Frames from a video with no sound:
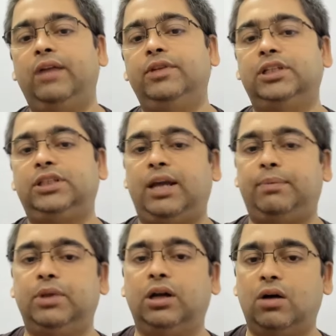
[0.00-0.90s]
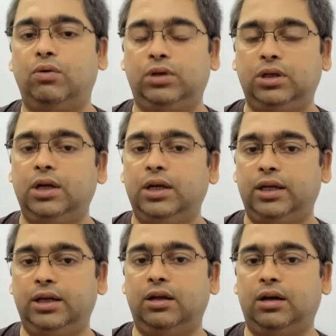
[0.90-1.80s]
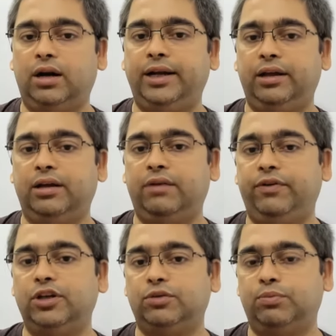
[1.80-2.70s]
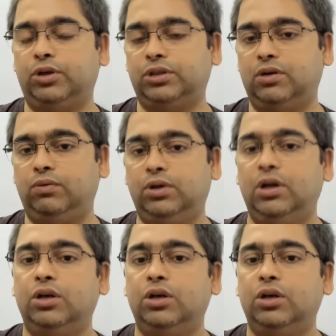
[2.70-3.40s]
we just kept the count here, right here, free spots count,